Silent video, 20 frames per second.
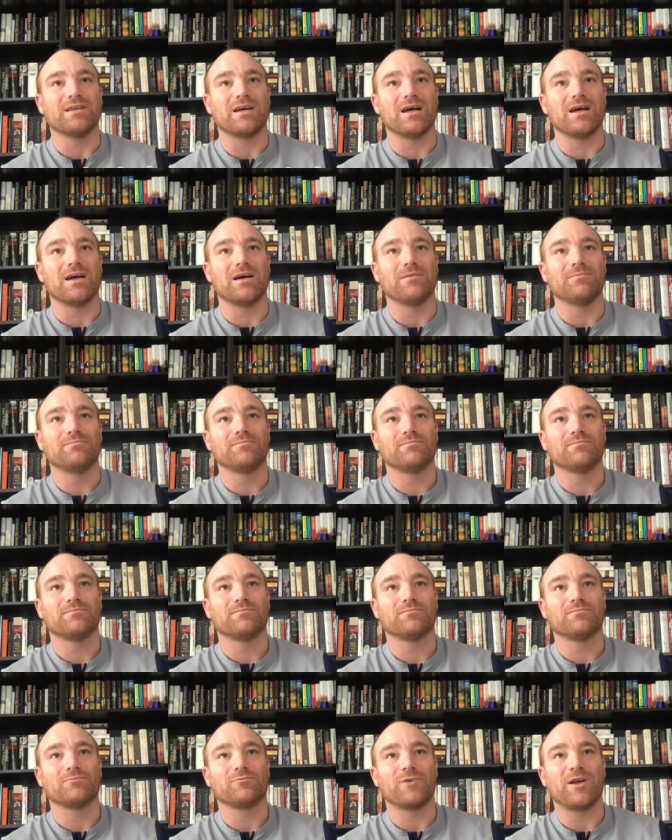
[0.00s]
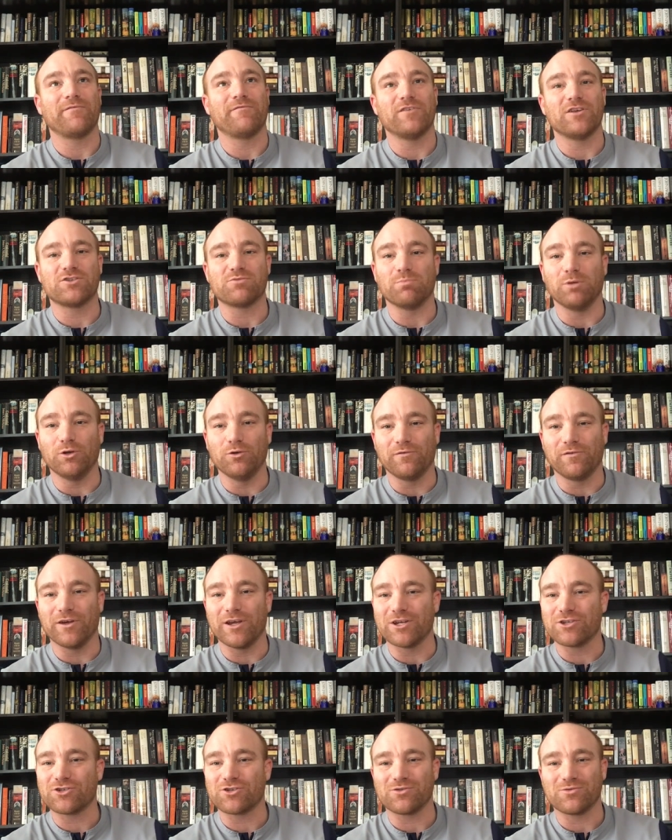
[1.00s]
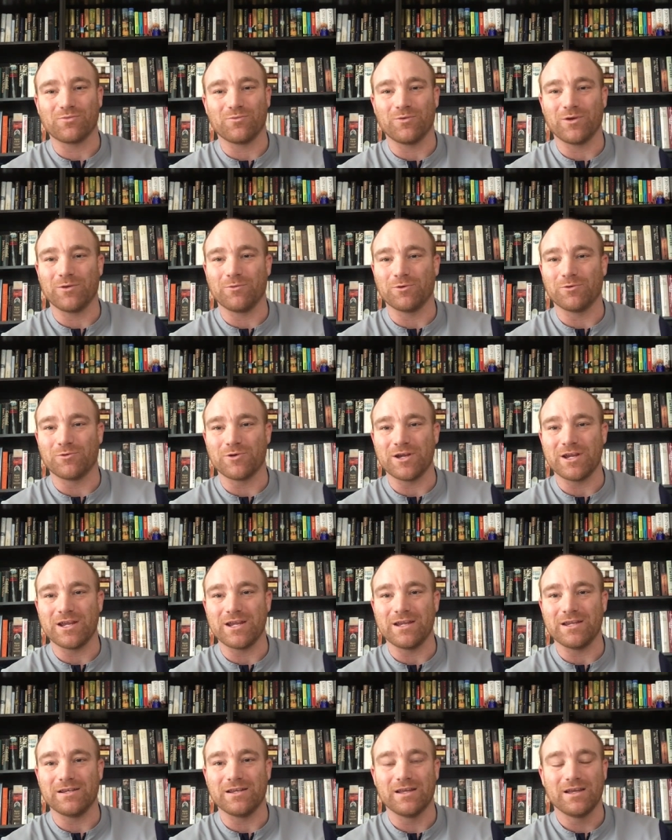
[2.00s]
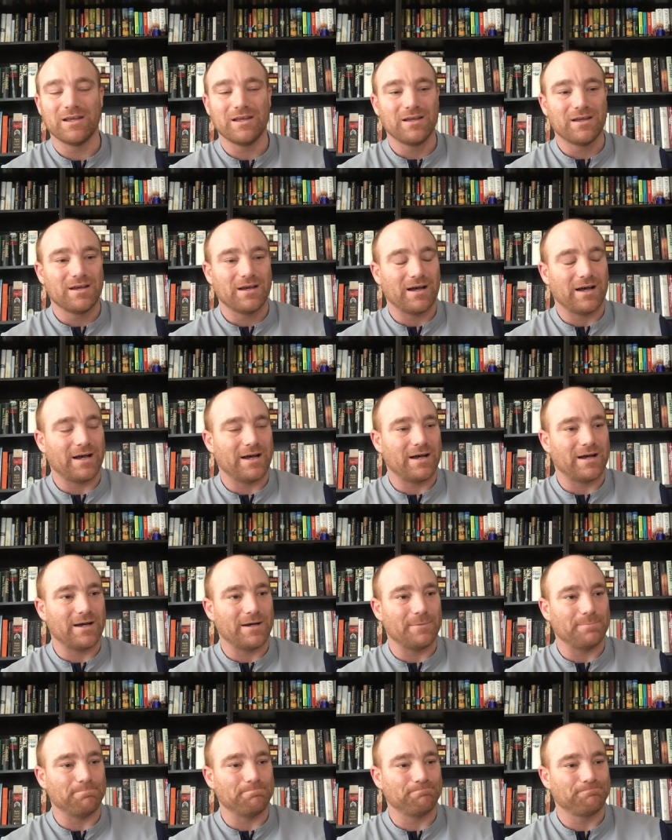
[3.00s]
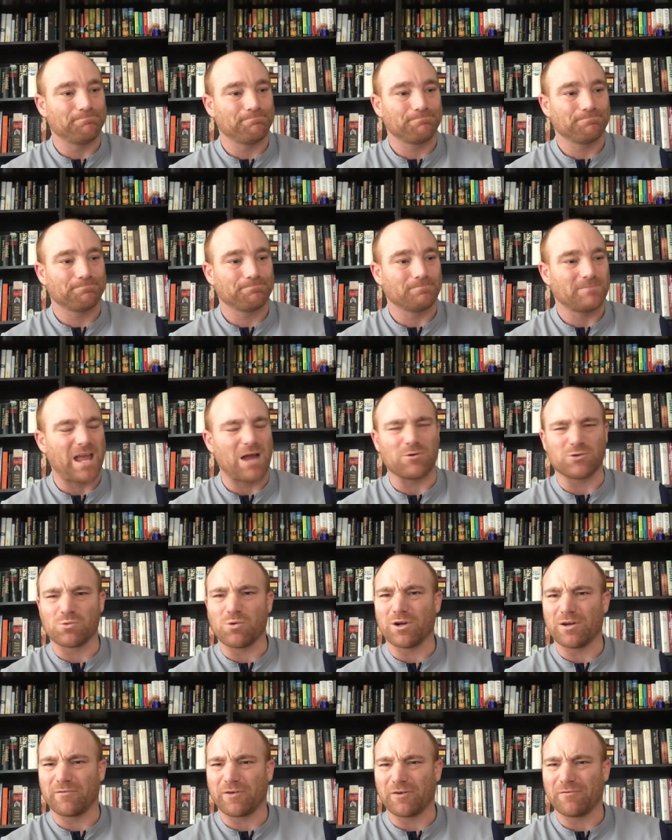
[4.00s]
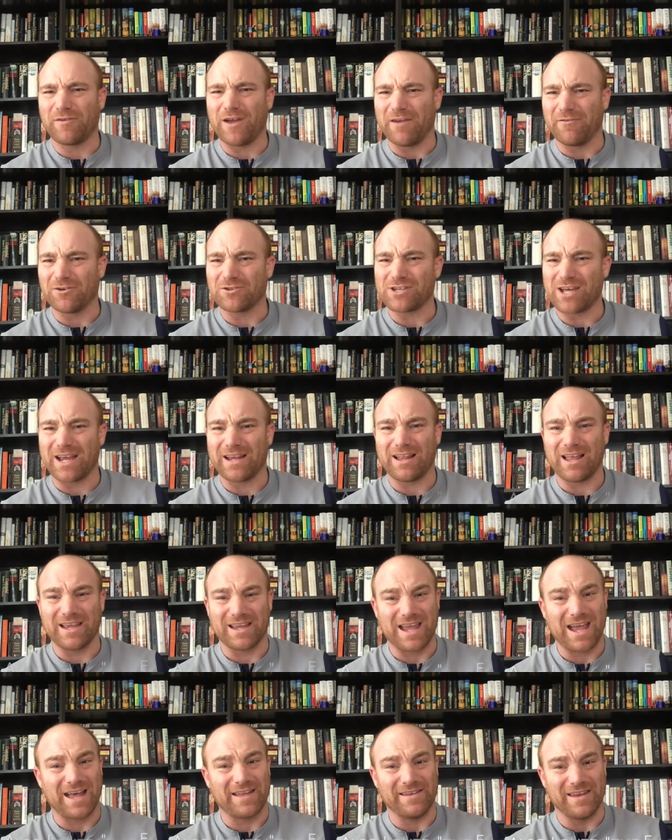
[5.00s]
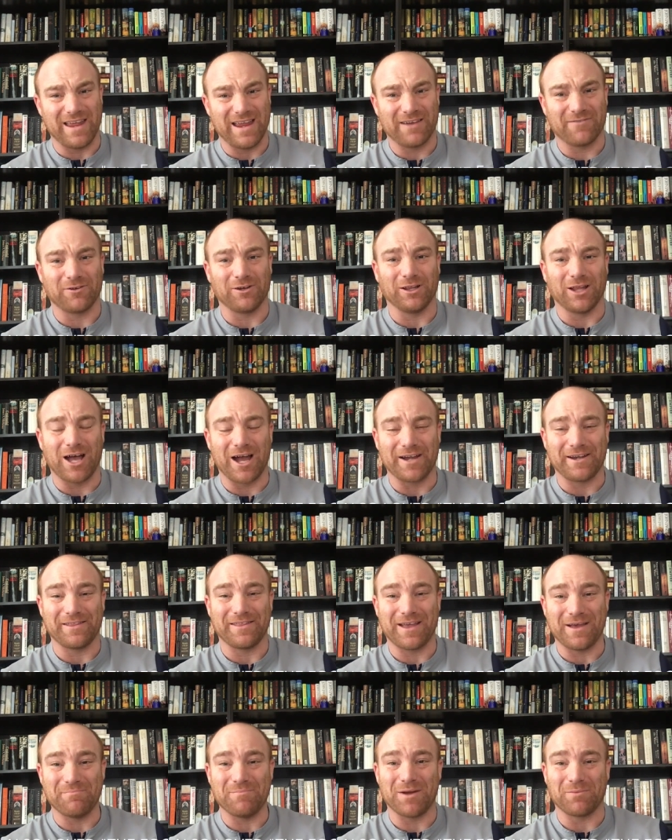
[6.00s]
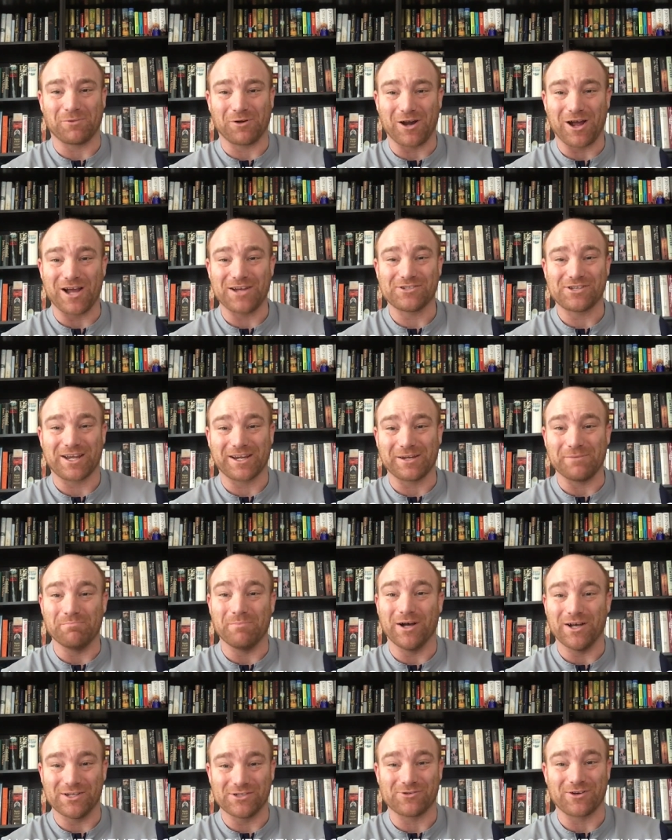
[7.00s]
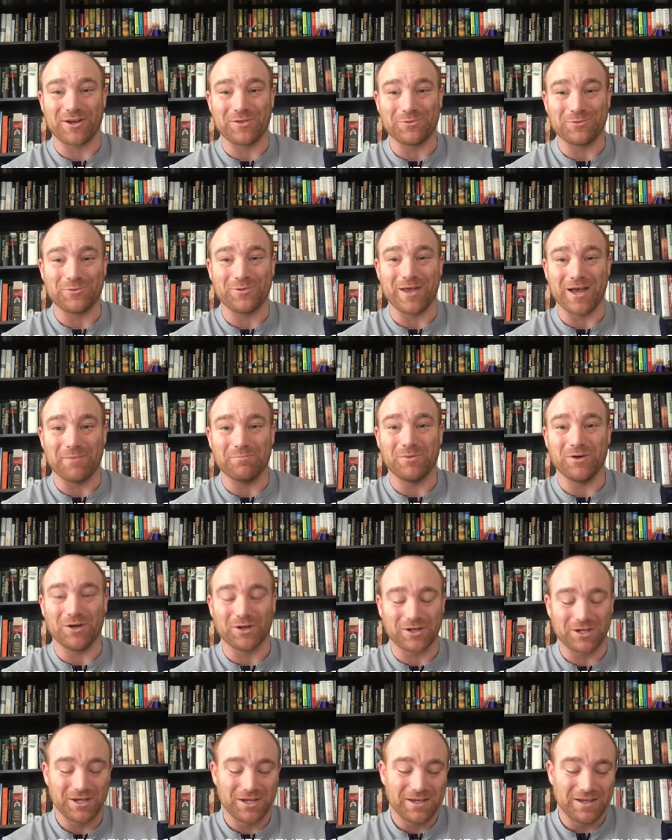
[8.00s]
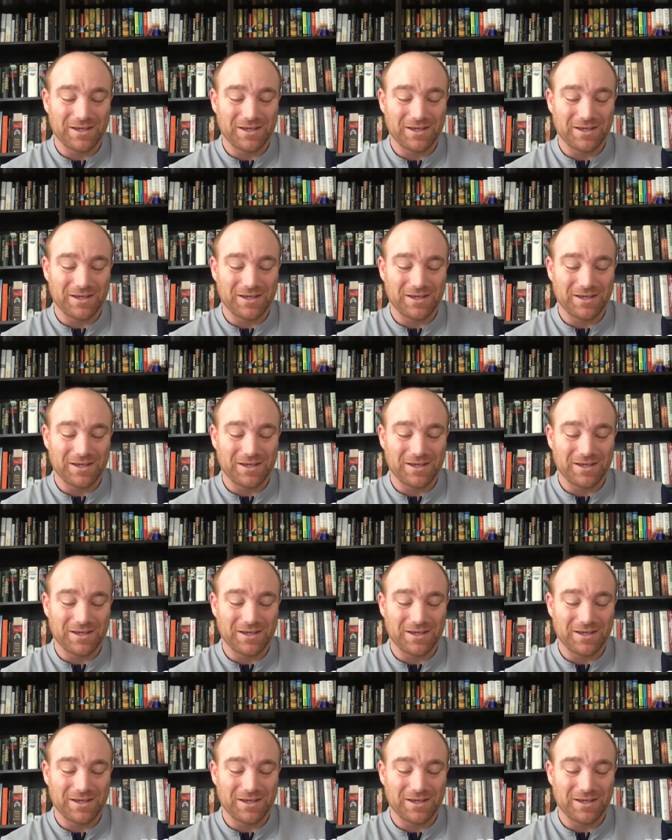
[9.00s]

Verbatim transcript: Uh, Redfish, Bluefish. We would read. Um, that was one of our favorites. I like had every line of that memorized. I could buzz right through that book.